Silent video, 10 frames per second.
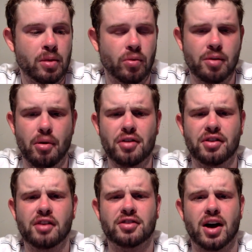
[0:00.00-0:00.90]
When the ball
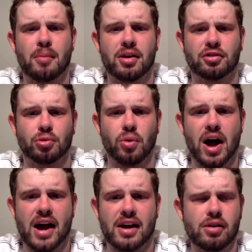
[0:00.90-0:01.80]
does come his
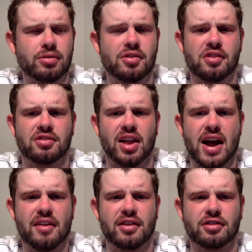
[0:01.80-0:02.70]
way, he uses his
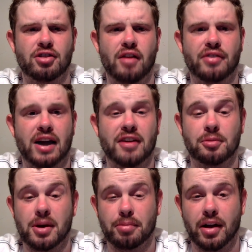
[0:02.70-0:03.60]
length and soft hands
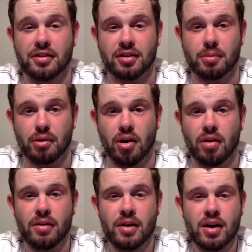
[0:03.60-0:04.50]
to make plays on the
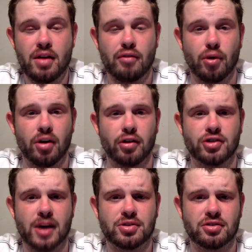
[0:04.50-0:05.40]
ball. Four
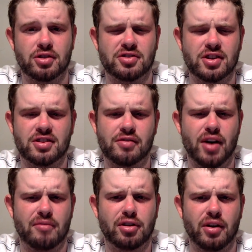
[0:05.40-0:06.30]
interceptions on
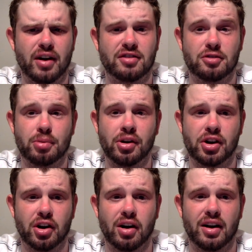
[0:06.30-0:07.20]
sixty-five targets is
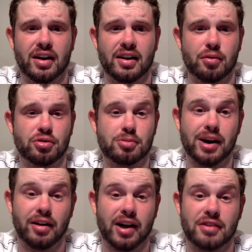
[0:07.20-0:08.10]
pretty good, and he was
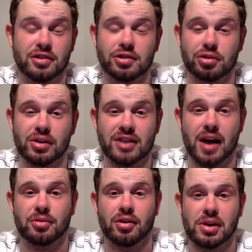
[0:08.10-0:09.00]
penalized just three
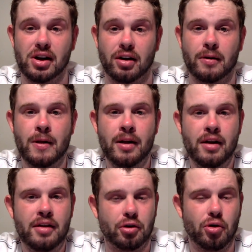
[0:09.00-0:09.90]
times all year.
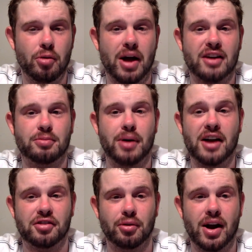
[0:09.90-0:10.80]
The quarterback's
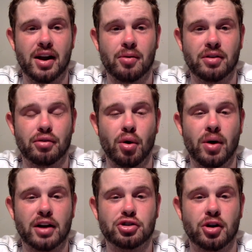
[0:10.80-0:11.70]
passer rating when
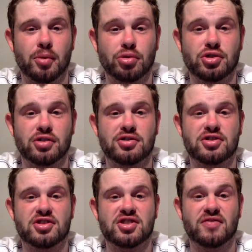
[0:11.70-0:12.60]
throwing at Sherman was
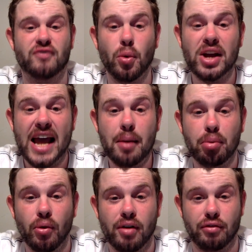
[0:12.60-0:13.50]
just
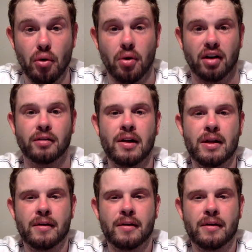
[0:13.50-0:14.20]
forty-eight point four,